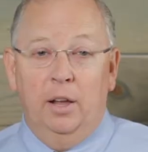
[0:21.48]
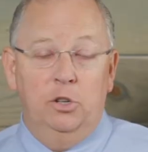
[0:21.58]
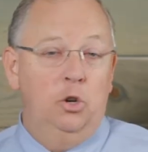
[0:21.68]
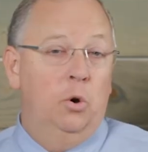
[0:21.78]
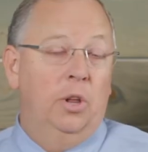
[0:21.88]

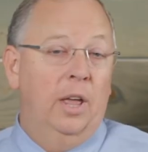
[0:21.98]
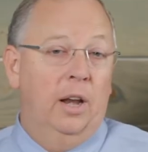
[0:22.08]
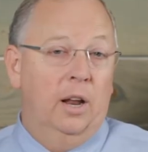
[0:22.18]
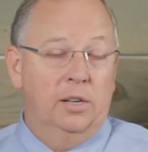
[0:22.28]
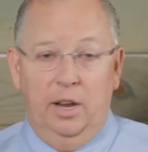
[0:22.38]
Because you don't
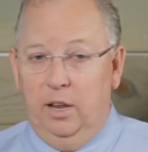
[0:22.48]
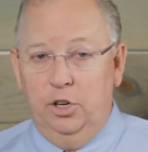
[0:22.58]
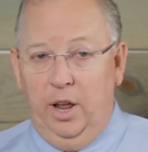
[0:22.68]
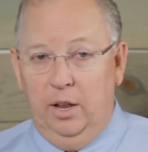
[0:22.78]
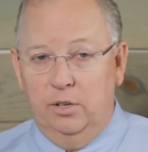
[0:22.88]
get a second
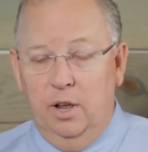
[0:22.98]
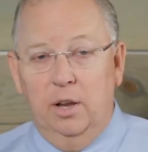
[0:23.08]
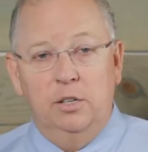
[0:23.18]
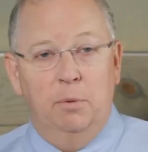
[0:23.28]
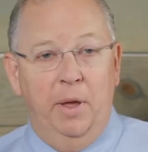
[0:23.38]
chance
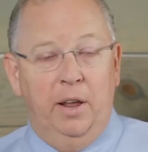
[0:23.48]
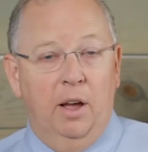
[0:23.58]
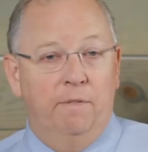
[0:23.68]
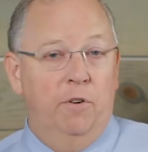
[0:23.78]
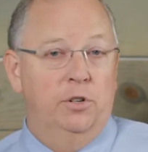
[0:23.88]
to make
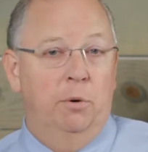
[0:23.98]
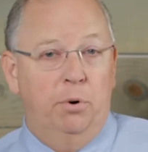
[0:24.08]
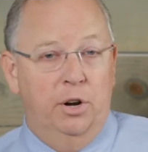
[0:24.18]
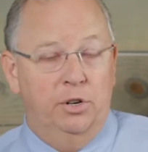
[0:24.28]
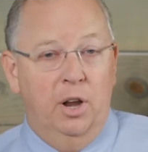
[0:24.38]
a first
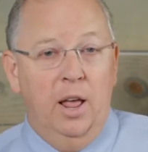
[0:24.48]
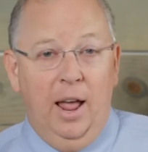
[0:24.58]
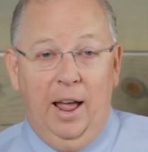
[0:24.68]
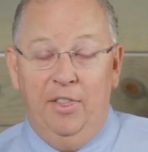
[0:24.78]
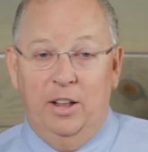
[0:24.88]
impression.
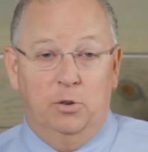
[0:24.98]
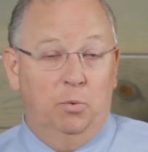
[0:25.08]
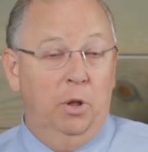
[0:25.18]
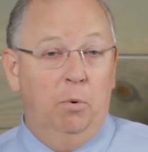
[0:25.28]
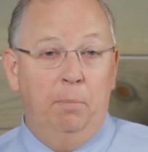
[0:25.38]
And that's
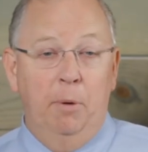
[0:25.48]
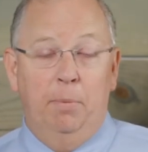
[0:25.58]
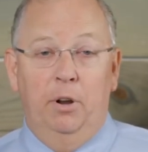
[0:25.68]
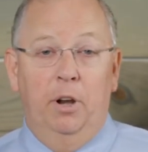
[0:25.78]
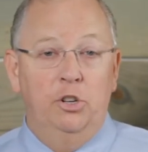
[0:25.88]
really what
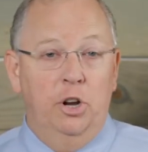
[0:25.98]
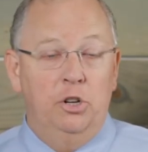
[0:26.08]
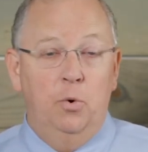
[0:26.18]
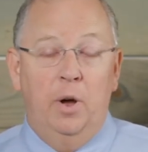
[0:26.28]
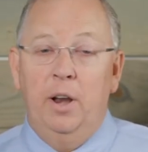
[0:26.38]
people are going to judge
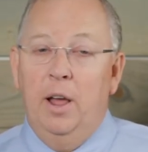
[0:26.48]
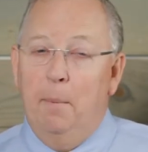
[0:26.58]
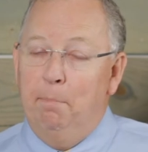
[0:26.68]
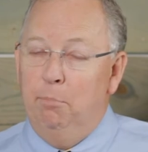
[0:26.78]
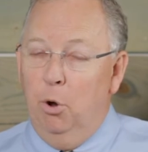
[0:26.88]
you on.
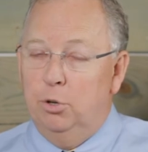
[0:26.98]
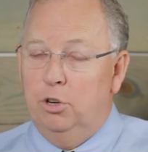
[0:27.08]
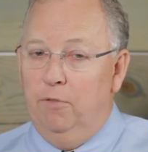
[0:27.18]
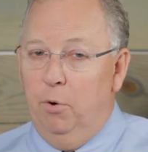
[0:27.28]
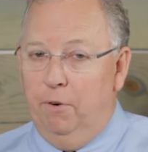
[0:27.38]
Most
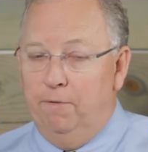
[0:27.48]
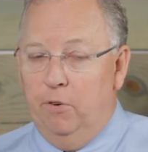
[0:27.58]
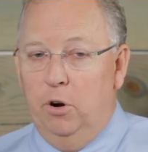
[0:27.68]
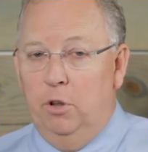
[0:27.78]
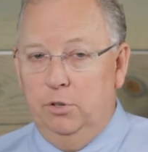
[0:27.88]
of your
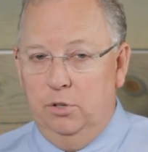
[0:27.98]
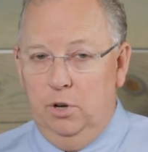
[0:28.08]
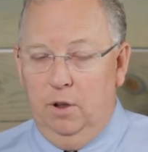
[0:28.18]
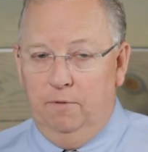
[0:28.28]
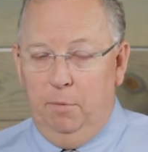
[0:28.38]
referrals
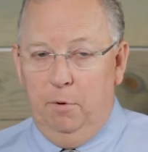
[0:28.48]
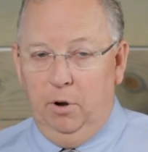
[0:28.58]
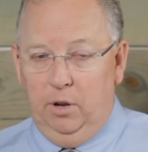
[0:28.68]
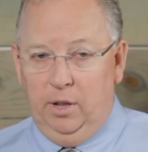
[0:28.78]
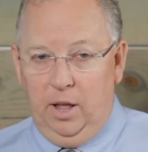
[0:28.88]
from your
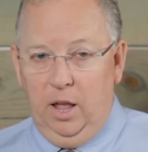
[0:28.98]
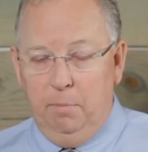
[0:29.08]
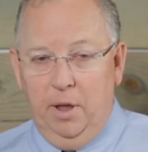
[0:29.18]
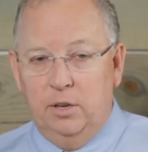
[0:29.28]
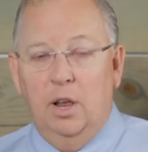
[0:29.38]
client
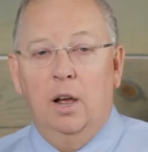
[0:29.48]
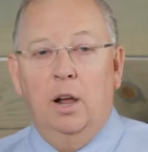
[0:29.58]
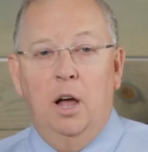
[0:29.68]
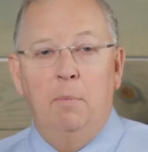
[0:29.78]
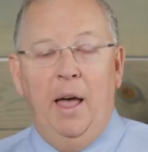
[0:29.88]
base
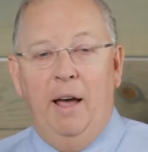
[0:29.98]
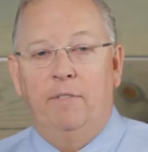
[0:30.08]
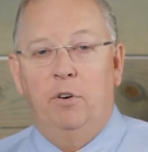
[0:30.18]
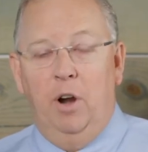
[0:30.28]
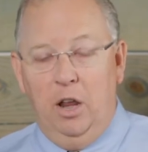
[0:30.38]
come
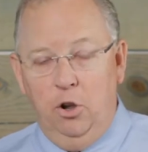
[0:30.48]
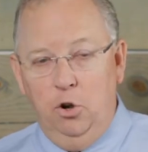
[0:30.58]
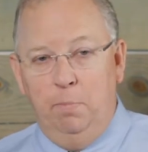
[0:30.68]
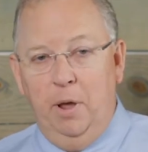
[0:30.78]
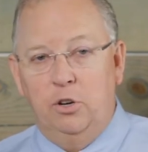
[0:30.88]
after a
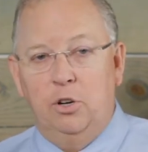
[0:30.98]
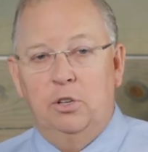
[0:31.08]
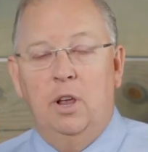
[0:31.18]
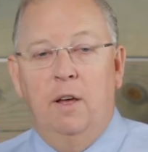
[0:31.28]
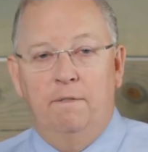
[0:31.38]
new
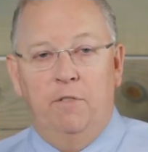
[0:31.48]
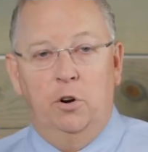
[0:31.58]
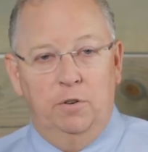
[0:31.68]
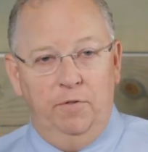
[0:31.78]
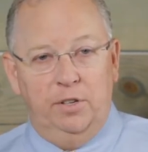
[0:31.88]
patient's
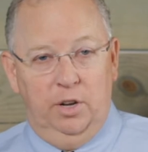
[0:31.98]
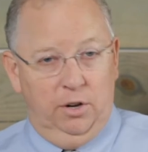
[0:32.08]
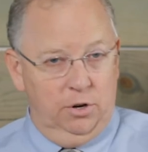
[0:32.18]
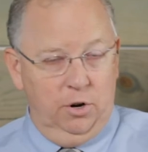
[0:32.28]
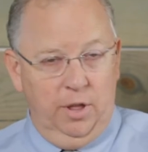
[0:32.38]
first visit.
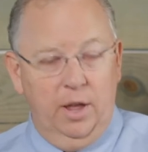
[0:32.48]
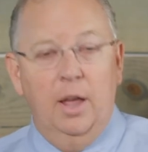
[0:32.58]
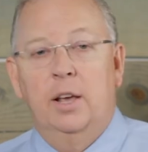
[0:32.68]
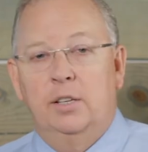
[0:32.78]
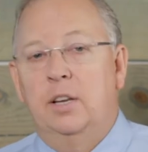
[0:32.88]
Did you know that?
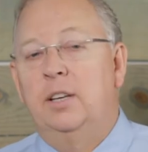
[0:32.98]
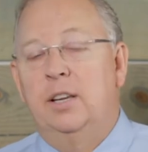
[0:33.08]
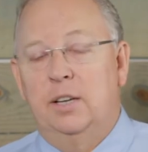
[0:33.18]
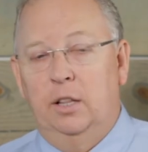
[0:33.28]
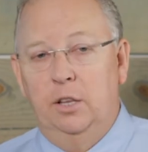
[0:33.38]

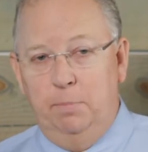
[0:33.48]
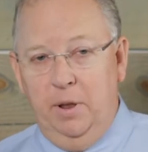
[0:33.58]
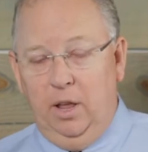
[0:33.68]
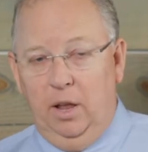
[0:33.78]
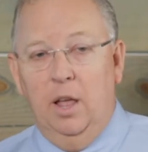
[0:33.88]
Statistically
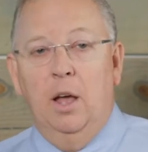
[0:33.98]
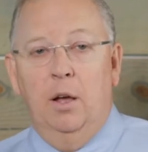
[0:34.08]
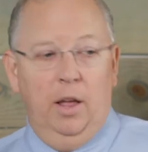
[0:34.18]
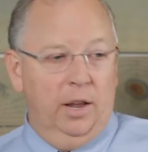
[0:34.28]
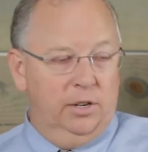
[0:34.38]
speaking,
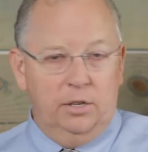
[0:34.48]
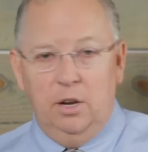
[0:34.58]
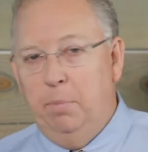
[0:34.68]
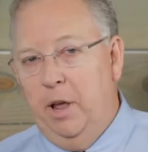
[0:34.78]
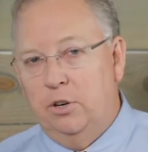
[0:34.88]

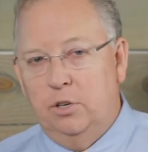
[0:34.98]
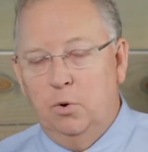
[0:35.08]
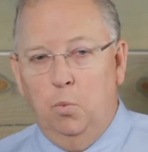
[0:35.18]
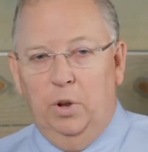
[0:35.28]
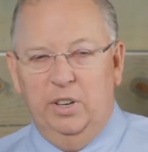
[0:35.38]
existing
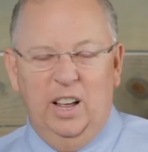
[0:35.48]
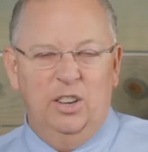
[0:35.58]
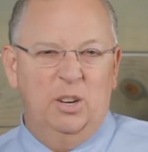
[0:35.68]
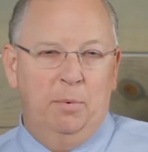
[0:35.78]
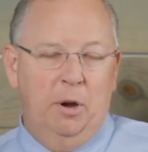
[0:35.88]
patients will tell
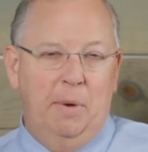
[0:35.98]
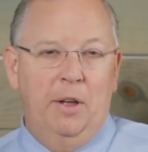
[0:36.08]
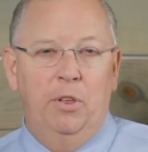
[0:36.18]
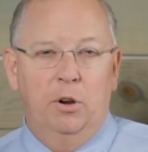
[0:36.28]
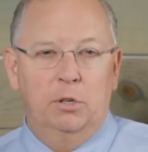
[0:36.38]
someone
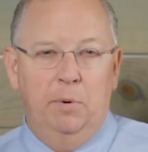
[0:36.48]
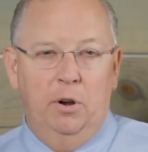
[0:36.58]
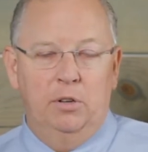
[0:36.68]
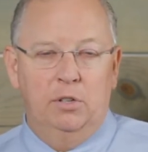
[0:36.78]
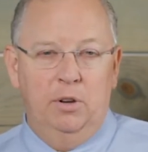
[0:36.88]
about their
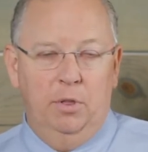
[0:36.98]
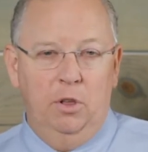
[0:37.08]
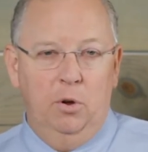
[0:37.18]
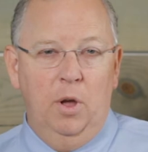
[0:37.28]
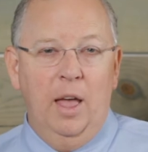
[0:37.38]
experiences with
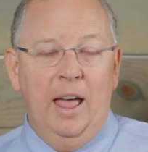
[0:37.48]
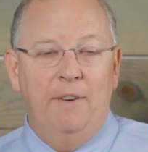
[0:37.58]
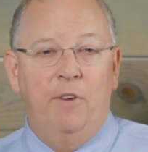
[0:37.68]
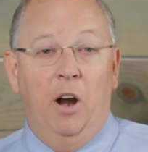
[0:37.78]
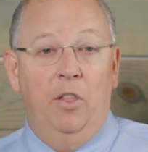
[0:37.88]
you
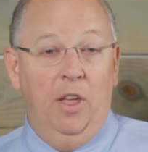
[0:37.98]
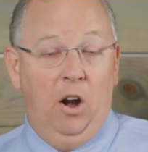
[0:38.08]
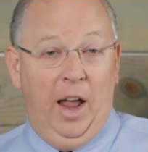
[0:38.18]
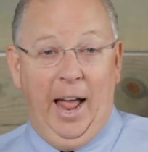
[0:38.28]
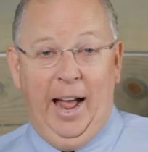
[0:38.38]
if are, they
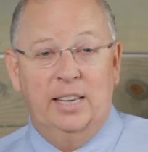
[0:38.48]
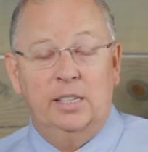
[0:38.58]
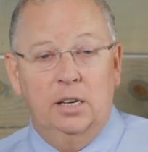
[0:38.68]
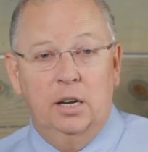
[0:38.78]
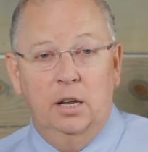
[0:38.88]
are
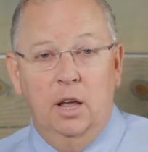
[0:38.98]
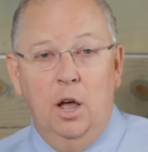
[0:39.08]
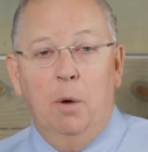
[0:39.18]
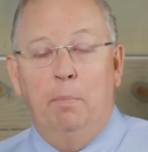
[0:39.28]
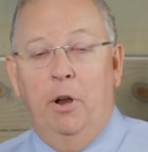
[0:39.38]
asked,
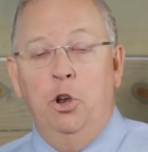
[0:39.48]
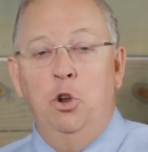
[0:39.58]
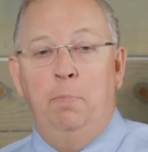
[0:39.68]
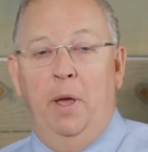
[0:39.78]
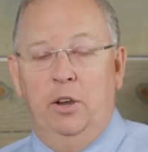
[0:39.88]
but
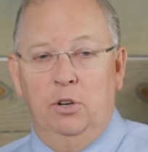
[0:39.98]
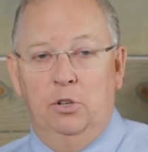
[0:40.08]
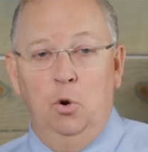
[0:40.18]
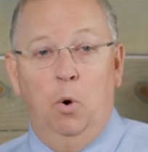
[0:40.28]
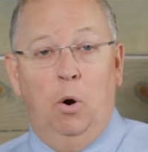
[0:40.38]
new
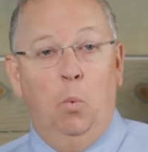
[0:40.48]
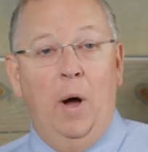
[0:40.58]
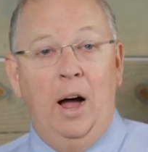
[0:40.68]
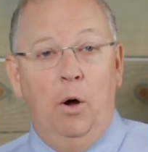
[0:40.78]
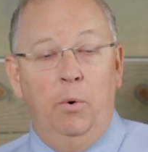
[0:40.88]
patients who are
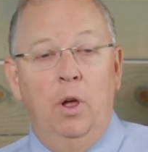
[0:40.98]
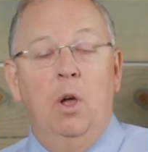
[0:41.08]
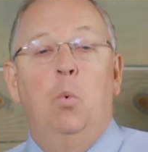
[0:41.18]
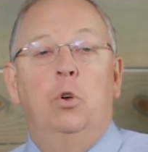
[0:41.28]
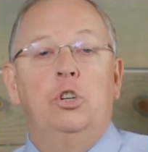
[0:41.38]
wowed
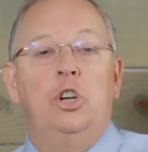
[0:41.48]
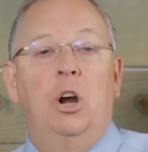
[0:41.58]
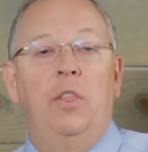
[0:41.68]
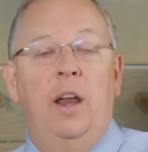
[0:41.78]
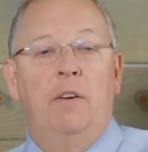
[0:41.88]
will
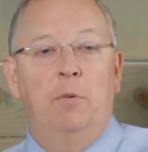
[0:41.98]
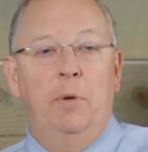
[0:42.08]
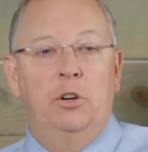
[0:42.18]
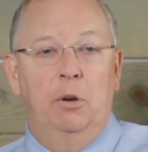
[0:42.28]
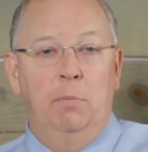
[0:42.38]
share that
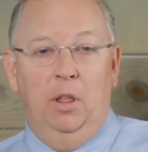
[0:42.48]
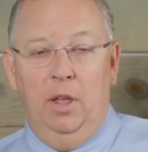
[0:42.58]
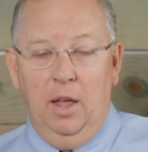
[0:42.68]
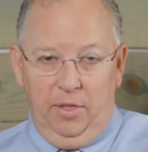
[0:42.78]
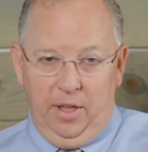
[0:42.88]
information immediately.
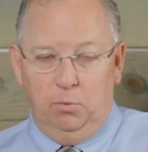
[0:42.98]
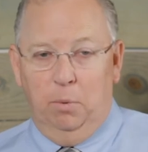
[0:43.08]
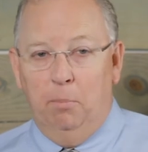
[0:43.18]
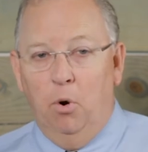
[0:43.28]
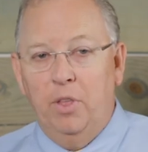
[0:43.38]
That's where
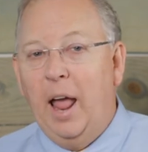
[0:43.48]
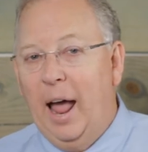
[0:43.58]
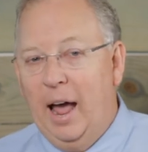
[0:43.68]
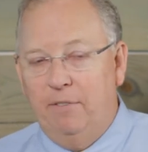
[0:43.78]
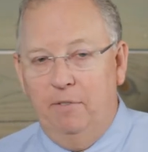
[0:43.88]
more than
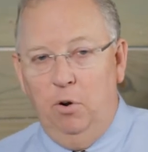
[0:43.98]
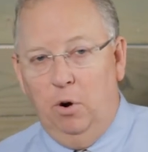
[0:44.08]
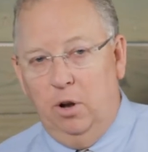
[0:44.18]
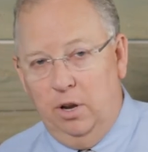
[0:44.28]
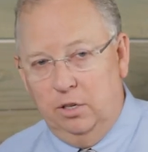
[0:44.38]
half of
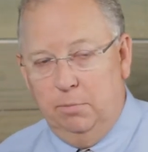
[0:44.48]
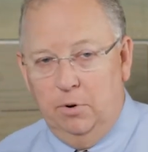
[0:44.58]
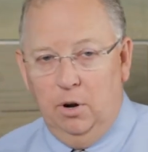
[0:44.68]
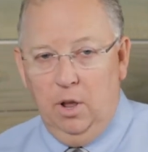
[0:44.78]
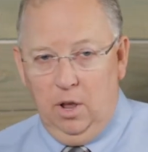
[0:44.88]
your
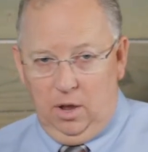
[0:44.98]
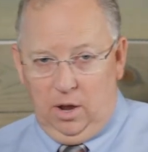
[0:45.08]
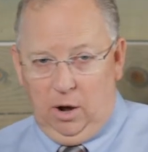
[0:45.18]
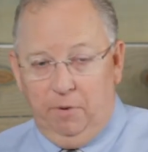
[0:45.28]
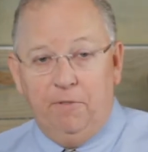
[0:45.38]
customer
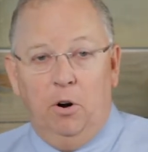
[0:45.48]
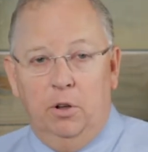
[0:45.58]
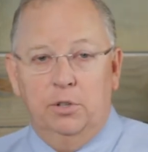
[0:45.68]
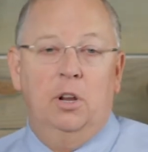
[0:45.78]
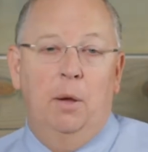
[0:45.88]
uh,
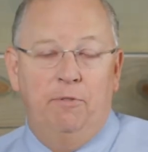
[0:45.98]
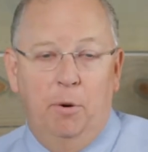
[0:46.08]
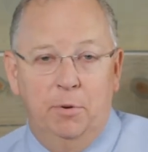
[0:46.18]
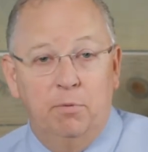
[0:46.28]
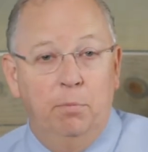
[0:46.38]
referrals come
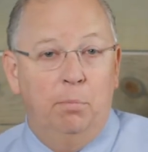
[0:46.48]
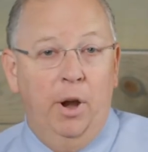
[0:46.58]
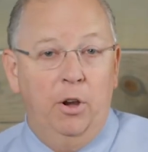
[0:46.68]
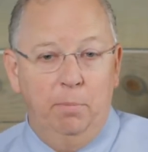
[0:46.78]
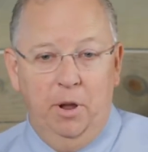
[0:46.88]
from, is from
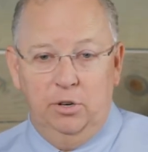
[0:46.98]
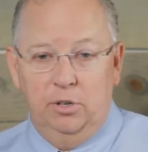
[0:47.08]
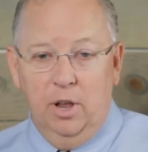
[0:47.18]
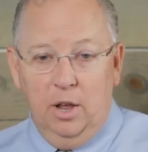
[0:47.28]
brand new patients.